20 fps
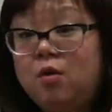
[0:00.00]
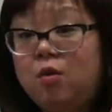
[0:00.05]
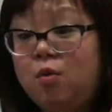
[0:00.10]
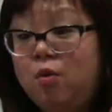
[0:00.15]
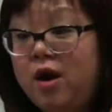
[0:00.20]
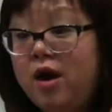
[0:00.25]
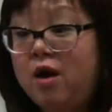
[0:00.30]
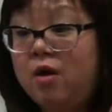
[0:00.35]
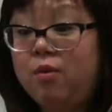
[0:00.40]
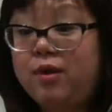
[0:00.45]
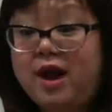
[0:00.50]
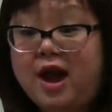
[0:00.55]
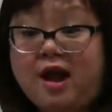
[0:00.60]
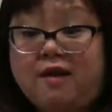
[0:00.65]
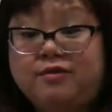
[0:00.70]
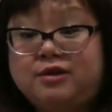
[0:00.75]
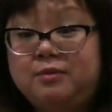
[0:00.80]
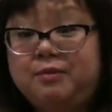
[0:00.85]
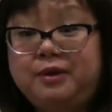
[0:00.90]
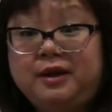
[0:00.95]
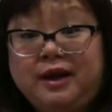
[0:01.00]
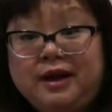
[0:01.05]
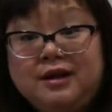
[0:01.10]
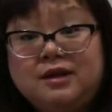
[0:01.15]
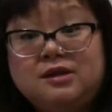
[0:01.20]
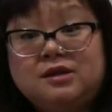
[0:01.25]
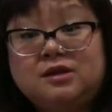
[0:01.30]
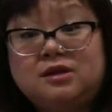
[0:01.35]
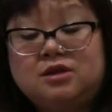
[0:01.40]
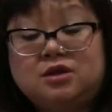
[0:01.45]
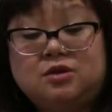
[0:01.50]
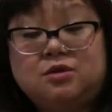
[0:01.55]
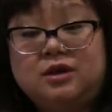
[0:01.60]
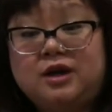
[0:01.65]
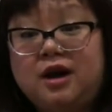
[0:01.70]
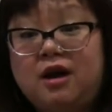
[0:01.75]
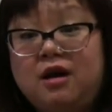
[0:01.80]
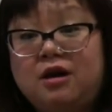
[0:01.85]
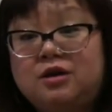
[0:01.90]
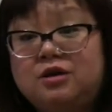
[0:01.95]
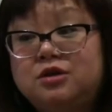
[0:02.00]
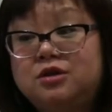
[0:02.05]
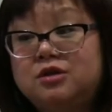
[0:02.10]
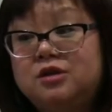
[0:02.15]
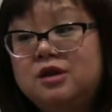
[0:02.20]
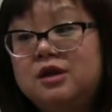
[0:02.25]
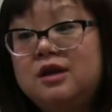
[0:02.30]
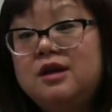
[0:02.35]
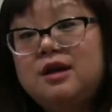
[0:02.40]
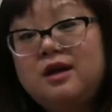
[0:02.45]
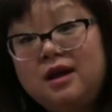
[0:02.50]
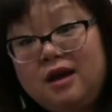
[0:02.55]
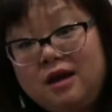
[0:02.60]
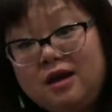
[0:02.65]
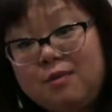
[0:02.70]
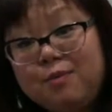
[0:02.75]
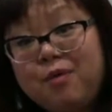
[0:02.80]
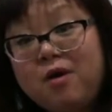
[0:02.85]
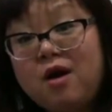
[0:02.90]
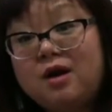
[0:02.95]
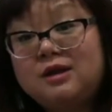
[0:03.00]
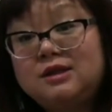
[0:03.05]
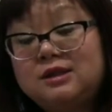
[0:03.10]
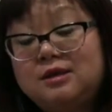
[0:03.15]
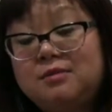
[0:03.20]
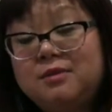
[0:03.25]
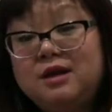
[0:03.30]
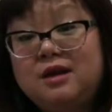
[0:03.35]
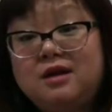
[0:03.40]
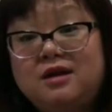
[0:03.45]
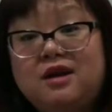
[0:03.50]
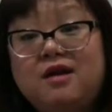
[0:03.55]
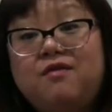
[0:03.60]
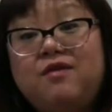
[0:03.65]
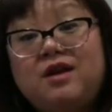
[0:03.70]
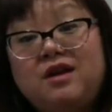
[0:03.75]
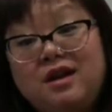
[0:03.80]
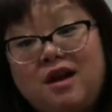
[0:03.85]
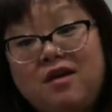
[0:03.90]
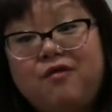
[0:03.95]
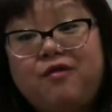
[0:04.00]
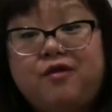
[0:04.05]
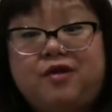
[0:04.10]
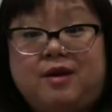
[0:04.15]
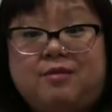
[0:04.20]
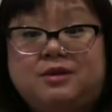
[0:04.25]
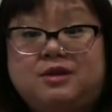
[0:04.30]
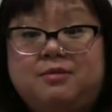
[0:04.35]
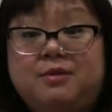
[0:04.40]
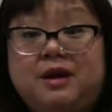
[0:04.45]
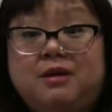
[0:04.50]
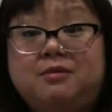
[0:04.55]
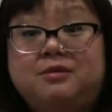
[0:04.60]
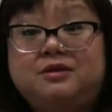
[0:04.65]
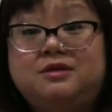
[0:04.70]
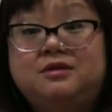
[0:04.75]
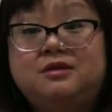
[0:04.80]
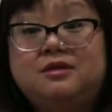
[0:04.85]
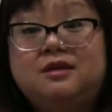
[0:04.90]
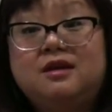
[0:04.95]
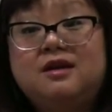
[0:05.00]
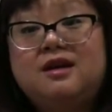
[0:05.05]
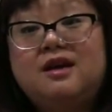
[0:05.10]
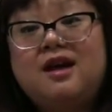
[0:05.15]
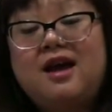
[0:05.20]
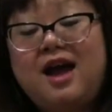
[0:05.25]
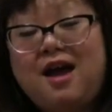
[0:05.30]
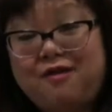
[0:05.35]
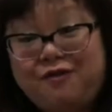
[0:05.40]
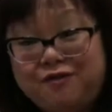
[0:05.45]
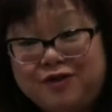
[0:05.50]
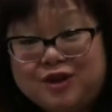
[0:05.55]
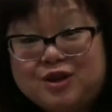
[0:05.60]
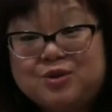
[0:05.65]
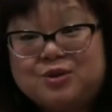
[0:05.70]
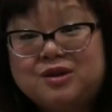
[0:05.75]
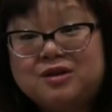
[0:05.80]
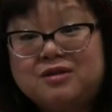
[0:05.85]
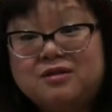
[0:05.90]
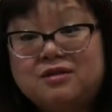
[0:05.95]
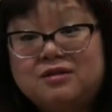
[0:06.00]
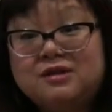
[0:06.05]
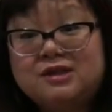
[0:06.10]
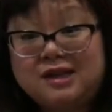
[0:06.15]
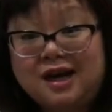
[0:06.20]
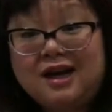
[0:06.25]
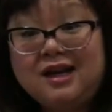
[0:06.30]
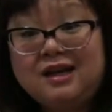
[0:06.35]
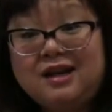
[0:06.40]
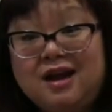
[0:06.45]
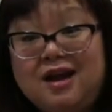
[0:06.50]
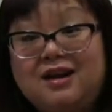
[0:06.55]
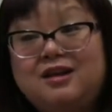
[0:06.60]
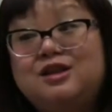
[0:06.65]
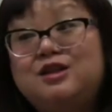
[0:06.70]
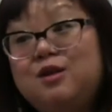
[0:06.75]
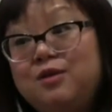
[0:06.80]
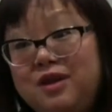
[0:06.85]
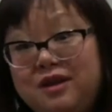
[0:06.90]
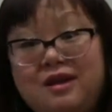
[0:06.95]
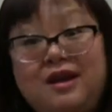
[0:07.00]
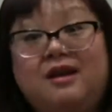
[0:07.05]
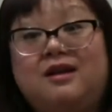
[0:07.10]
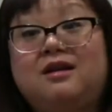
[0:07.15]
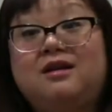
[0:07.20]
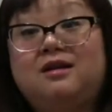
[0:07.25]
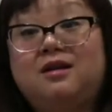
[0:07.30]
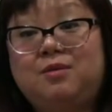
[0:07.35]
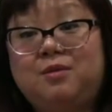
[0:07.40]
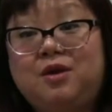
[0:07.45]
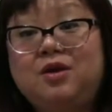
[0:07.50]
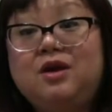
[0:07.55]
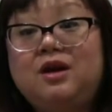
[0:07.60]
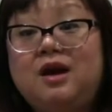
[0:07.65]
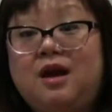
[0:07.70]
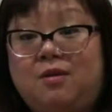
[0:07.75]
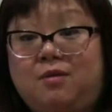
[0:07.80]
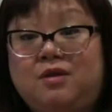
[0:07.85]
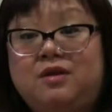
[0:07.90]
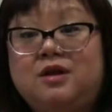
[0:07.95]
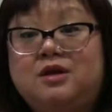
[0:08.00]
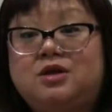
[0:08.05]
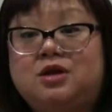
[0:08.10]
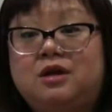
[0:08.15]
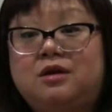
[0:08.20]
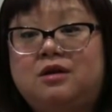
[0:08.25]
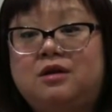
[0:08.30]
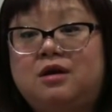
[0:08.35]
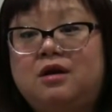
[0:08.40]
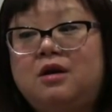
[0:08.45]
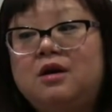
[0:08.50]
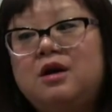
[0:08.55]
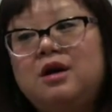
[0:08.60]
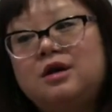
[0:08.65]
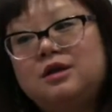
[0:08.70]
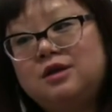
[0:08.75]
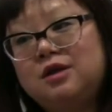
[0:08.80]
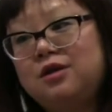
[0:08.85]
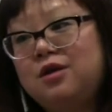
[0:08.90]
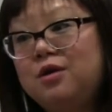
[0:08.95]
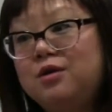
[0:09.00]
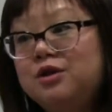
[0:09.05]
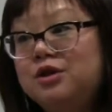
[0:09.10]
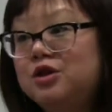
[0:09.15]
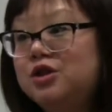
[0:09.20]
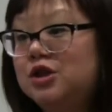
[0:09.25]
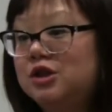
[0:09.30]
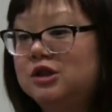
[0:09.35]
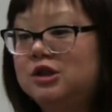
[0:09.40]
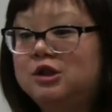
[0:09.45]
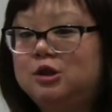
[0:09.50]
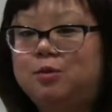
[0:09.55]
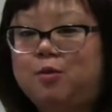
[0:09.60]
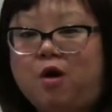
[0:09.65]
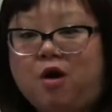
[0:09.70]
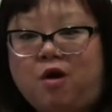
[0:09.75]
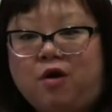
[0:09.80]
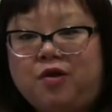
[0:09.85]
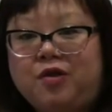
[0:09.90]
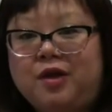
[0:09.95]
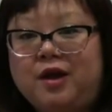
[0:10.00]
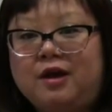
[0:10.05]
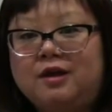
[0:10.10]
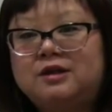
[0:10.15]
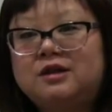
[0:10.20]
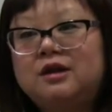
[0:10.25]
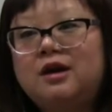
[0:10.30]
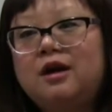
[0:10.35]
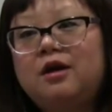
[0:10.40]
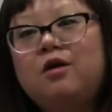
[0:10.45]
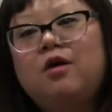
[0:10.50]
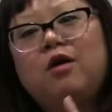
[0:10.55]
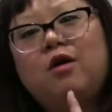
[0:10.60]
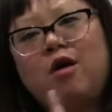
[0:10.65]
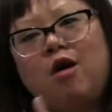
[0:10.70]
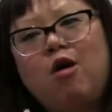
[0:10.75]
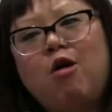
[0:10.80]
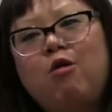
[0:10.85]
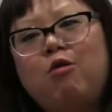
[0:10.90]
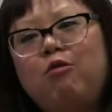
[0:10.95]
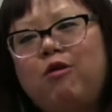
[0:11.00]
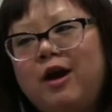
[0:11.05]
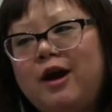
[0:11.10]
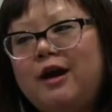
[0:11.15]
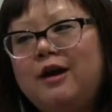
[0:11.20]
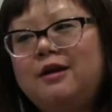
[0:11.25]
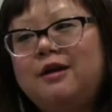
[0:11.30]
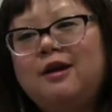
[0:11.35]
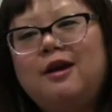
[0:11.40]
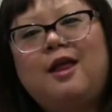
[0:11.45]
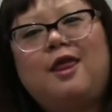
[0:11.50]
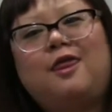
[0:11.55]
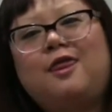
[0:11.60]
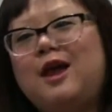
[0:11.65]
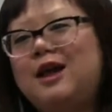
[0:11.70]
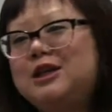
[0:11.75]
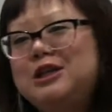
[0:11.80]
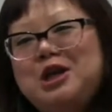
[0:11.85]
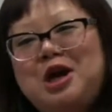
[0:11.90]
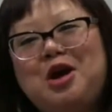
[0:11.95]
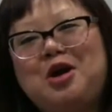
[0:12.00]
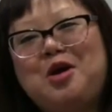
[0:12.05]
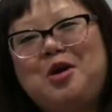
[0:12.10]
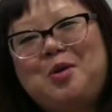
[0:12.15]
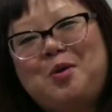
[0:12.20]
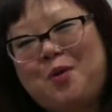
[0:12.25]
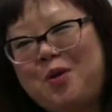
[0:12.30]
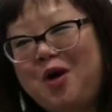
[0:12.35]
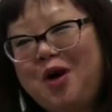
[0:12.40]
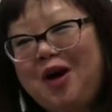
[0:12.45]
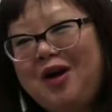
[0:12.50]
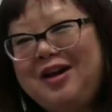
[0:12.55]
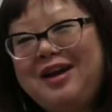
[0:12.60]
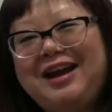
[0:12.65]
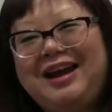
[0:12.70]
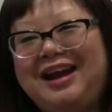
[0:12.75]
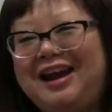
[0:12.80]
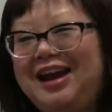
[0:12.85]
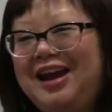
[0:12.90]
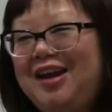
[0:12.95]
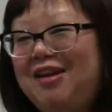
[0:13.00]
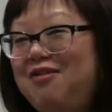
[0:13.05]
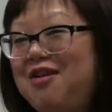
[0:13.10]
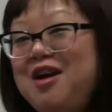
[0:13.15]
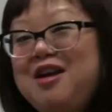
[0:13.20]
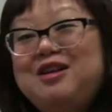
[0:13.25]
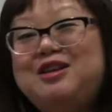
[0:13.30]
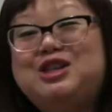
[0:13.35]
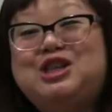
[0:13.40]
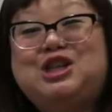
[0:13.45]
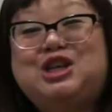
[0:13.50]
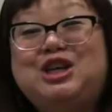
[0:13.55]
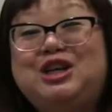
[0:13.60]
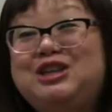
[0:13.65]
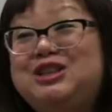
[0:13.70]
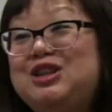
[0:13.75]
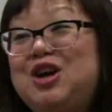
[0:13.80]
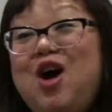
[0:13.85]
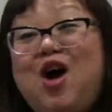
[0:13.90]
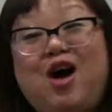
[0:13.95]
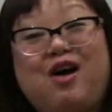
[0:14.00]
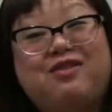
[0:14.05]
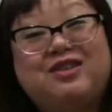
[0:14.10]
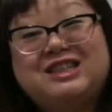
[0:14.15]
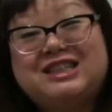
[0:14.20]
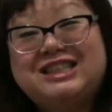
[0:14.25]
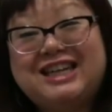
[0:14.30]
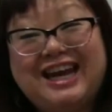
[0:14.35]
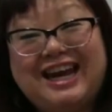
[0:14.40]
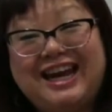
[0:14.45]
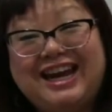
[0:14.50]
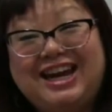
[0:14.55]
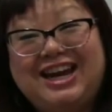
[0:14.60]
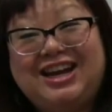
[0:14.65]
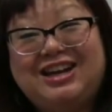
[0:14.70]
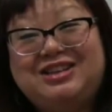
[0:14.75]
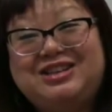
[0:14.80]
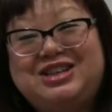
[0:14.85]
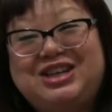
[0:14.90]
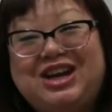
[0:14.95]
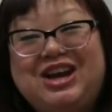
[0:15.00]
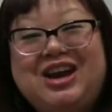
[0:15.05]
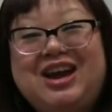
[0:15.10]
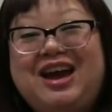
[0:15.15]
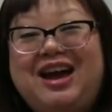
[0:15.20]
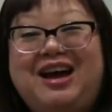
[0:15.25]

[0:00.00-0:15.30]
where we have to place the 2 characters in a proximity enough for them to be able to have visual sight lines so that they can communicate with each other. So those are just small things that kind of go, oh, right, that's not going to work if she's off stage